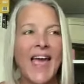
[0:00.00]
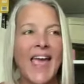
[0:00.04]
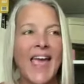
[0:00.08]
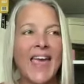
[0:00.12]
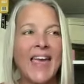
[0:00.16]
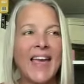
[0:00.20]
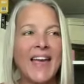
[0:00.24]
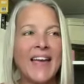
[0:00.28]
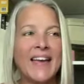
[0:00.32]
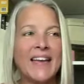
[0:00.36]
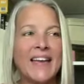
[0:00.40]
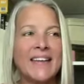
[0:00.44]

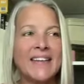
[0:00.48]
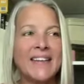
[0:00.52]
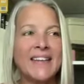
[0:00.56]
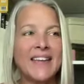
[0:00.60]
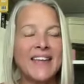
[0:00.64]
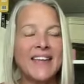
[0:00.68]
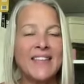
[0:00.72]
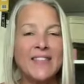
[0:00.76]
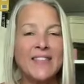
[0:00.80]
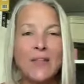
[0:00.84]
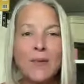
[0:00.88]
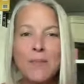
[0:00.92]
And
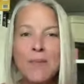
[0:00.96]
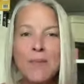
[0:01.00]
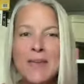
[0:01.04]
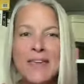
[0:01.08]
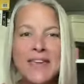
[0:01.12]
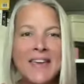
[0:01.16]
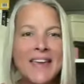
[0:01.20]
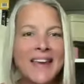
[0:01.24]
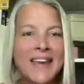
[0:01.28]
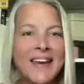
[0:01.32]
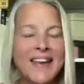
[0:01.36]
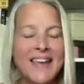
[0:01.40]
in the
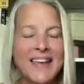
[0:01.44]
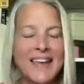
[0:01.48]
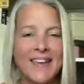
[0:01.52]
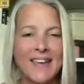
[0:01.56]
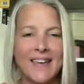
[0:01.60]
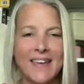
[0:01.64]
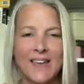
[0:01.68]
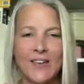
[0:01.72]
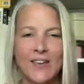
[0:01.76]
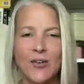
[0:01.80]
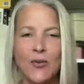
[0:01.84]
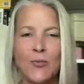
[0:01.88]

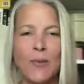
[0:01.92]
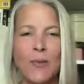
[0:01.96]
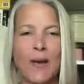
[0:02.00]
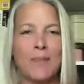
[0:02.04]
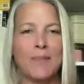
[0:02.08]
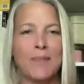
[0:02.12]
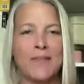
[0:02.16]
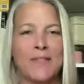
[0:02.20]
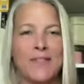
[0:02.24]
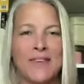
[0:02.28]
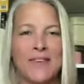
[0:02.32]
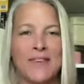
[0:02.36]
beginning, you
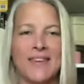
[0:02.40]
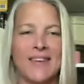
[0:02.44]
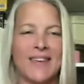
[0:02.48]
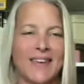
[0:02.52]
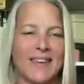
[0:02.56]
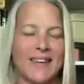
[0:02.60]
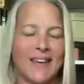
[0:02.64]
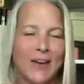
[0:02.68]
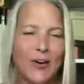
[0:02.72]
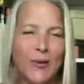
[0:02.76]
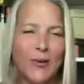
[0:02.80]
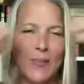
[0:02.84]
might be
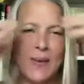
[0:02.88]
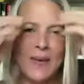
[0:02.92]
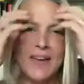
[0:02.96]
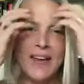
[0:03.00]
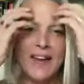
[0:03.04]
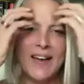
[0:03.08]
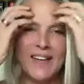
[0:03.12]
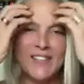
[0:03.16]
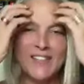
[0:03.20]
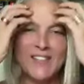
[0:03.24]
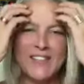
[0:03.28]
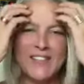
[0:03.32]
thinking, "Oh my
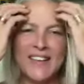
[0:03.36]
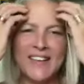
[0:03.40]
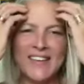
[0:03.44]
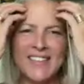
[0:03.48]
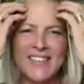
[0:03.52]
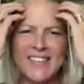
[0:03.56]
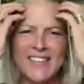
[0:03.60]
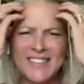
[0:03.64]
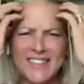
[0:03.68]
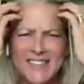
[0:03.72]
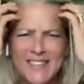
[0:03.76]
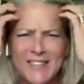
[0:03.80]
gosh,
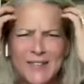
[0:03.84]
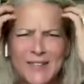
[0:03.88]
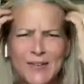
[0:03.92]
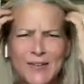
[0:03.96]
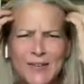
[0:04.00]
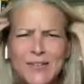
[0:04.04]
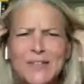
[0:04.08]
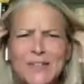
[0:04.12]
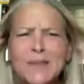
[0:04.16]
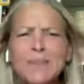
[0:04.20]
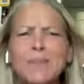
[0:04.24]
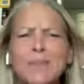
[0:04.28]
Nikki, this is
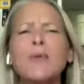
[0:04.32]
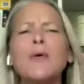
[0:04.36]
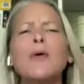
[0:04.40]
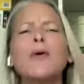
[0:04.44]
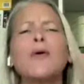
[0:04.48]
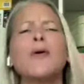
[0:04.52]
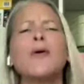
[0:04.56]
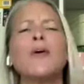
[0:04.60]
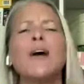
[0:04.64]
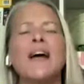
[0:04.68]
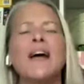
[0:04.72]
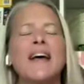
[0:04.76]
so
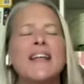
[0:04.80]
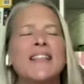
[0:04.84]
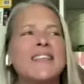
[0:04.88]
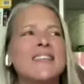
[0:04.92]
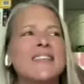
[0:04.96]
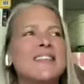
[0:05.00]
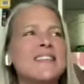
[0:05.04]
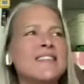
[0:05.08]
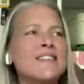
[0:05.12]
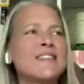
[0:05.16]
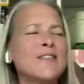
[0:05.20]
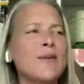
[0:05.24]
simple.
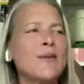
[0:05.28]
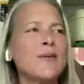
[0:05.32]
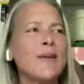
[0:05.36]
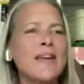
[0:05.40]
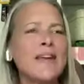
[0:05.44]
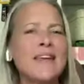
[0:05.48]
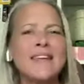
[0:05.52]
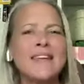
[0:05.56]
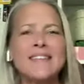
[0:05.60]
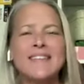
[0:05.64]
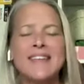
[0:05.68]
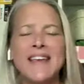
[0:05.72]
This is so
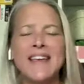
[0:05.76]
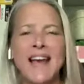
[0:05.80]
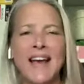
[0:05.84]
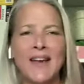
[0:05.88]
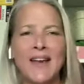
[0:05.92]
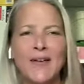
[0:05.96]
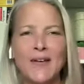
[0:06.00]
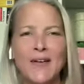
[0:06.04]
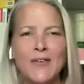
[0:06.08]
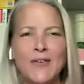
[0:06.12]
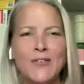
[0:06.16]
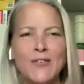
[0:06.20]
easy.
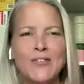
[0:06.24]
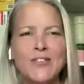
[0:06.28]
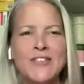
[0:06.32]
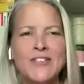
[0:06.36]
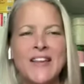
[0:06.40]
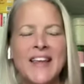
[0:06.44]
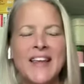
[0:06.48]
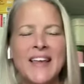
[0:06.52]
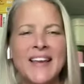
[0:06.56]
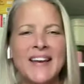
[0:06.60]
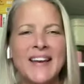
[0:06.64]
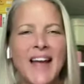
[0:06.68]
I don't
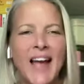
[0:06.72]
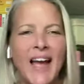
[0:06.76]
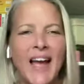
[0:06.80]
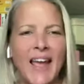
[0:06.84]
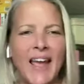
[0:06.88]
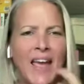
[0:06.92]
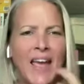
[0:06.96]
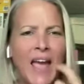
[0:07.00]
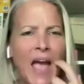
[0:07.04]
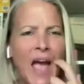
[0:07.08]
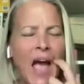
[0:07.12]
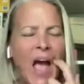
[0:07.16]
understand.
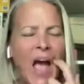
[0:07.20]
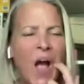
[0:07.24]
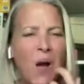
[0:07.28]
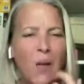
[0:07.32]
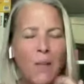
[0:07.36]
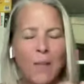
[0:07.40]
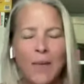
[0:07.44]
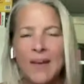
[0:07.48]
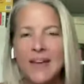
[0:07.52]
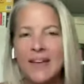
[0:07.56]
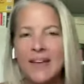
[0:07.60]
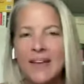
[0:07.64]
How
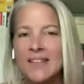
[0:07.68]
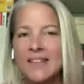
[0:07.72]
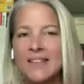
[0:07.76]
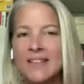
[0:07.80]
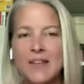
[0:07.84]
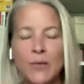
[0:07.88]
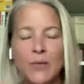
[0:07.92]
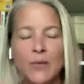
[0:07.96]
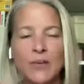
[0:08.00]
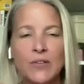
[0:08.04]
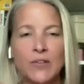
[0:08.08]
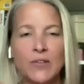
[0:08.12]
am I going to
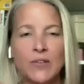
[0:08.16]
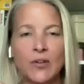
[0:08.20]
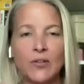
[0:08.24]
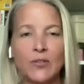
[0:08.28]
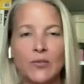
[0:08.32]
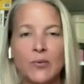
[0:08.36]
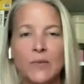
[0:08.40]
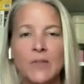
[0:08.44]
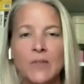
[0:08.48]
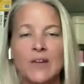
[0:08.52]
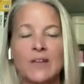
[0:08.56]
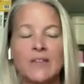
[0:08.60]
see
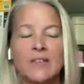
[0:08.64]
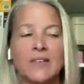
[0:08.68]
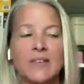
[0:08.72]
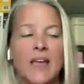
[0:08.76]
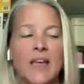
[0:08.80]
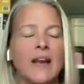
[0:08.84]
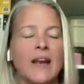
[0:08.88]
results with this?"